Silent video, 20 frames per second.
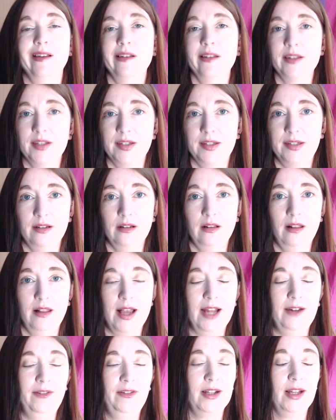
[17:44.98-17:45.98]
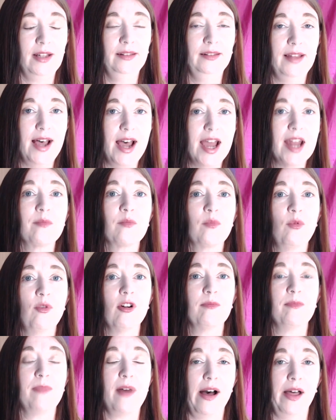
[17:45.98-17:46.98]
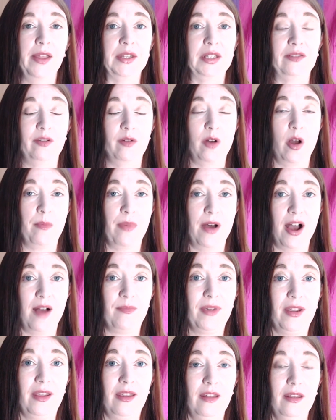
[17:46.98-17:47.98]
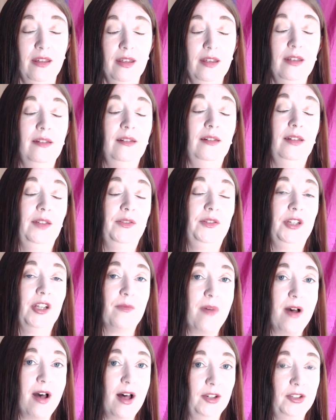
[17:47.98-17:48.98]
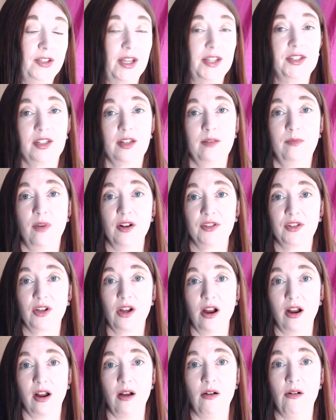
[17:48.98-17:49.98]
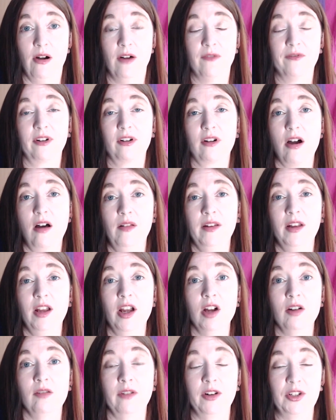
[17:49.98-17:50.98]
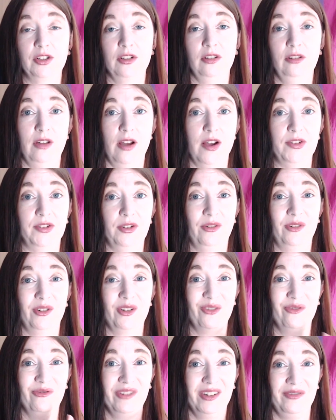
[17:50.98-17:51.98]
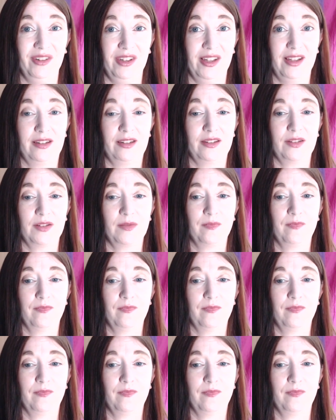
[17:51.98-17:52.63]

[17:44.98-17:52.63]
Still, I feel a lot more positive about Poppy if she apologizes to Mars Argo for calling her original lawsuit frivolous.